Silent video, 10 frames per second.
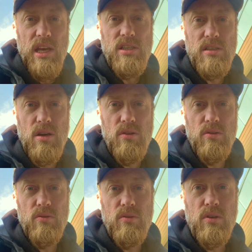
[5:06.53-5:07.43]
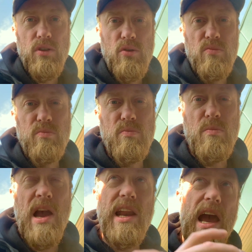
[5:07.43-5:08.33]
So you
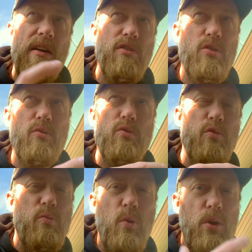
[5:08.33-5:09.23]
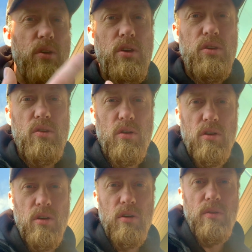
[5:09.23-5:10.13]
might have to work
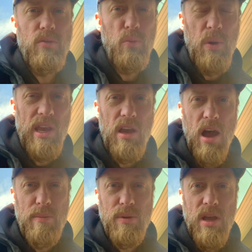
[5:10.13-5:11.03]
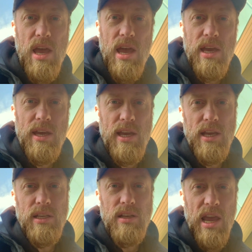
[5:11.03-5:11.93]
your way up,
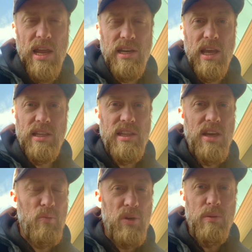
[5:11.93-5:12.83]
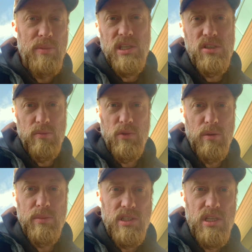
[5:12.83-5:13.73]
and there will be some
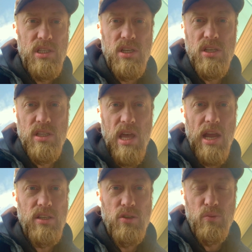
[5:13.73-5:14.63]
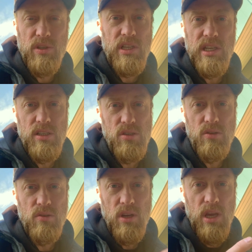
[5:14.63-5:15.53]
competition that you would need
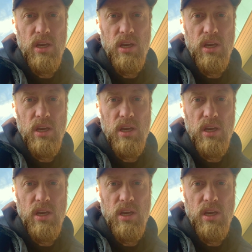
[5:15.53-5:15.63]
to